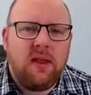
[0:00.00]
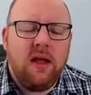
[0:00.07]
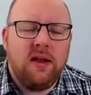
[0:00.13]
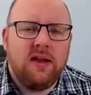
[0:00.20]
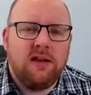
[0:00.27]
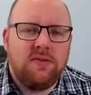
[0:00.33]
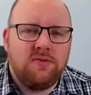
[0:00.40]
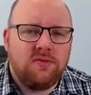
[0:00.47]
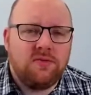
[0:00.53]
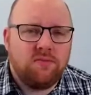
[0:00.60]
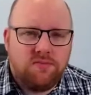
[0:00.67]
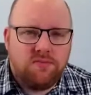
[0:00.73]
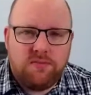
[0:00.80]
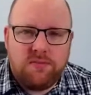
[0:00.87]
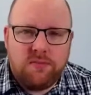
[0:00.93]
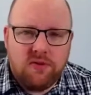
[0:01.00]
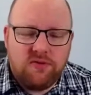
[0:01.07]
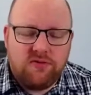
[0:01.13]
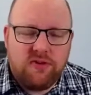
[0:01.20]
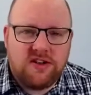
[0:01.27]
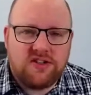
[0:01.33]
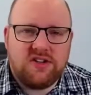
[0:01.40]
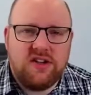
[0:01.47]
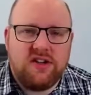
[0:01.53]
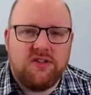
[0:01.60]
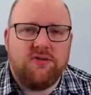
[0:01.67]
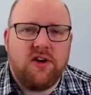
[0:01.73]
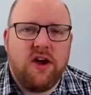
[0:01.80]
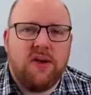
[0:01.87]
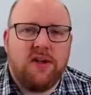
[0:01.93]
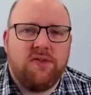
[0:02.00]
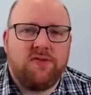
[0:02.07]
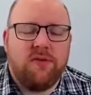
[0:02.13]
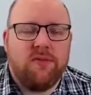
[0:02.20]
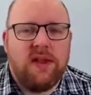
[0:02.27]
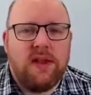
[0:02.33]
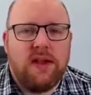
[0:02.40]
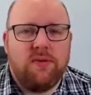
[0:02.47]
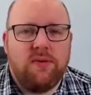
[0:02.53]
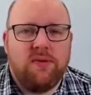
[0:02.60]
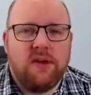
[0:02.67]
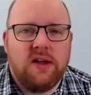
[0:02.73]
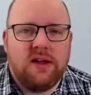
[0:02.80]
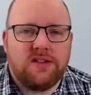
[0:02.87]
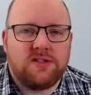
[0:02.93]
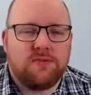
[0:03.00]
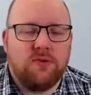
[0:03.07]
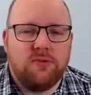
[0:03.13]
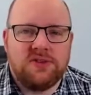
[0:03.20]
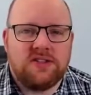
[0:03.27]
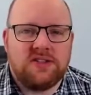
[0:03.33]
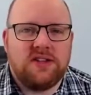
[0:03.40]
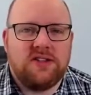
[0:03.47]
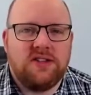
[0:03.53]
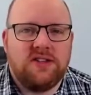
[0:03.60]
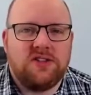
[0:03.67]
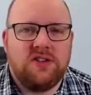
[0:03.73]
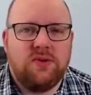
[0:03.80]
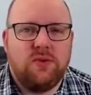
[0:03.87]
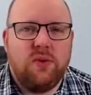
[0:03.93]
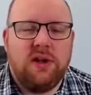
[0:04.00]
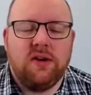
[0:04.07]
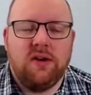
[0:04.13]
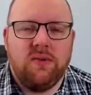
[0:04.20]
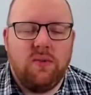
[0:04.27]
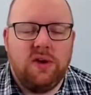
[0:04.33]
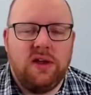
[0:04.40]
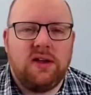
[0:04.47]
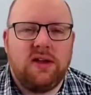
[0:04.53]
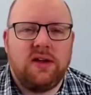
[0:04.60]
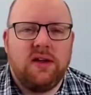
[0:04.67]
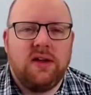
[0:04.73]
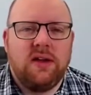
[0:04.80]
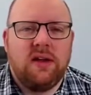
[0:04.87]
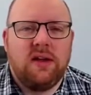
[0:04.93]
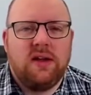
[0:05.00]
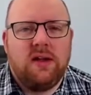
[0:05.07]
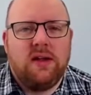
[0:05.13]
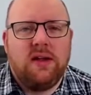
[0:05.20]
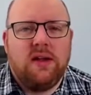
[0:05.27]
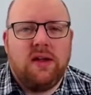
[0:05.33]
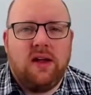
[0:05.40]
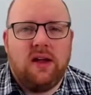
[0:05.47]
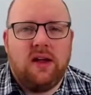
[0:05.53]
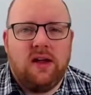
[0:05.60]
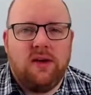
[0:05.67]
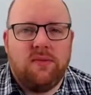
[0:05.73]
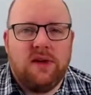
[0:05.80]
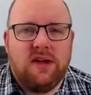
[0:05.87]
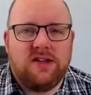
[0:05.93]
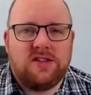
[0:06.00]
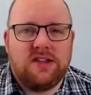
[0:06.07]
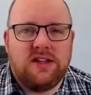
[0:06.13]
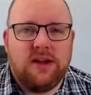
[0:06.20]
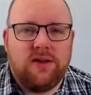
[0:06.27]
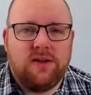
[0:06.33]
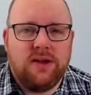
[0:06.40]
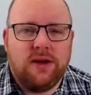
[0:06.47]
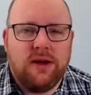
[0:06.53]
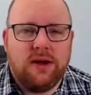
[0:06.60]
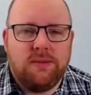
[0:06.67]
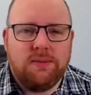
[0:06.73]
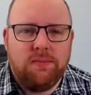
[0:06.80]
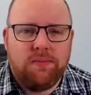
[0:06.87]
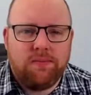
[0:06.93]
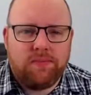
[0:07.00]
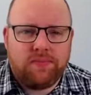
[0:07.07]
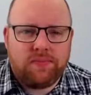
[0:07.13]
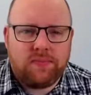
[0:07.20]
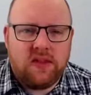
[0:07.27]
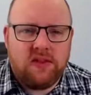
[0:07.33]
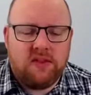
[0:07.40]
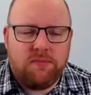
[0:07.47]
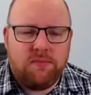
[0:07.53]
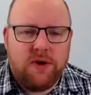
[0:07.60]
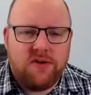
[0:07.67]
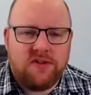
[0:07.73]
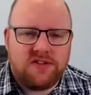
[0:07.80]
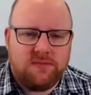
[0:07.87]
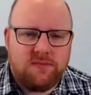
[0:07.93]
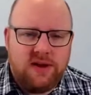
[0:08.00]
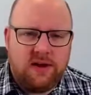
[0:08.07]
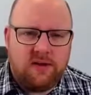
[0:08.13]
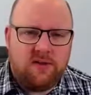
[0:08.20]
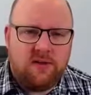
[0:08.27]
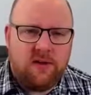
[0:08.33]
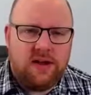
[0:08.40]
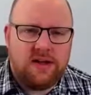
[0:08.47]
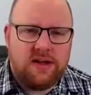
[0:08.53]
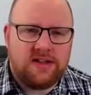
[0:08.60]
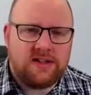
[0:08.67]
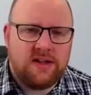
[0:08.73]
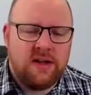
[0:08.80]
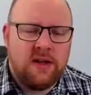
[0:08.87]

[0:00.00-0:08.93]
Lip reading: and then gradually grow it from there at a small percentage, week on week, and see how you go. The bonus of being online is